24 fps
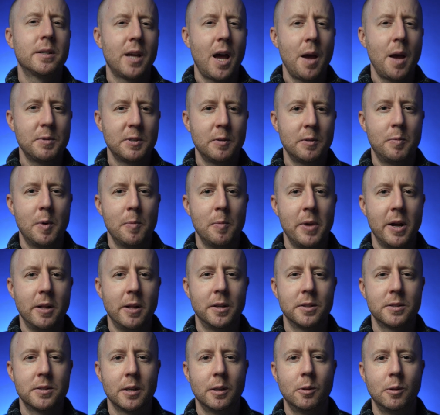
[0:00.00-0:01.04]
types of
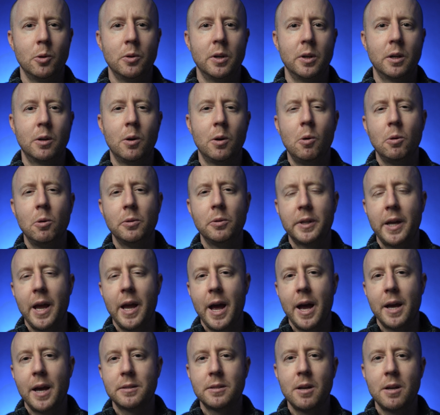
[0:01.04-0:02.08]
propellants, including cold
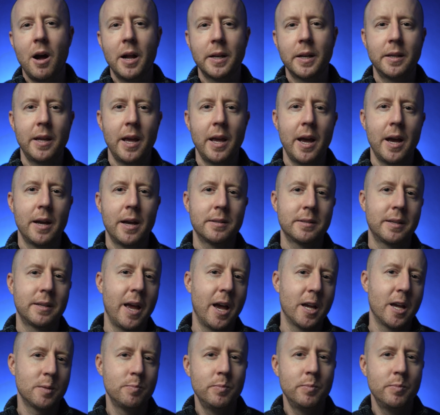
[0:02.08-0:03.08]
gas, hot gas, gas